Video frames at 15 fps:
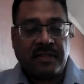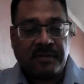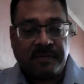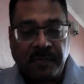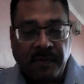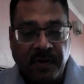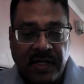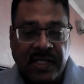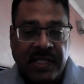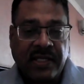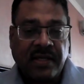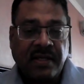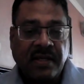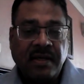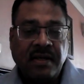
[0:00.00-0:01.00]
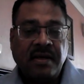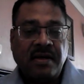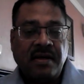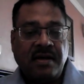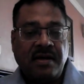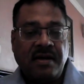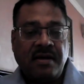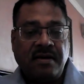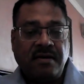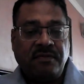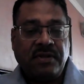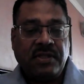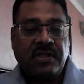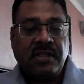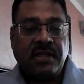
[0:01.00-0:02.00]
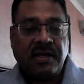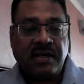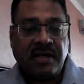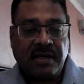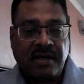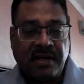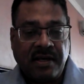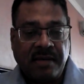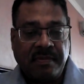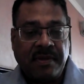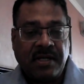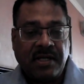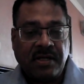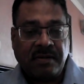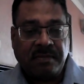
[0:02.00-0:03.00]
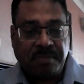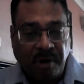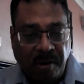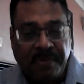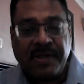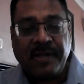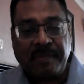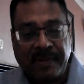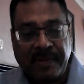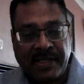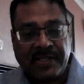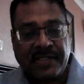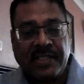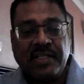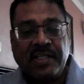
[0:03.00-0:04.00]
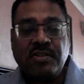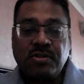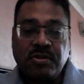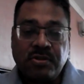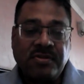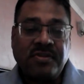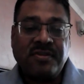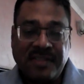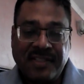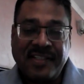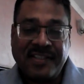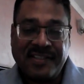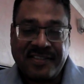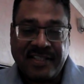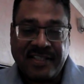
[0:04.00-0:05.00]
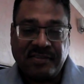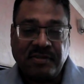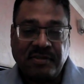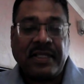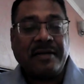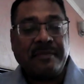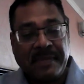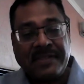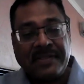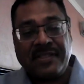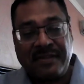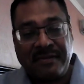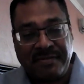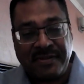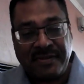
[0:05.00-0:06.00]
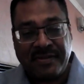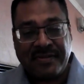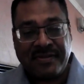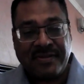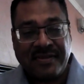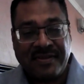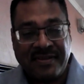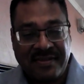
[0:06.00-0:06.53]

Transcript: responding with a proper application, it shows your seriousness. So that makes a difference.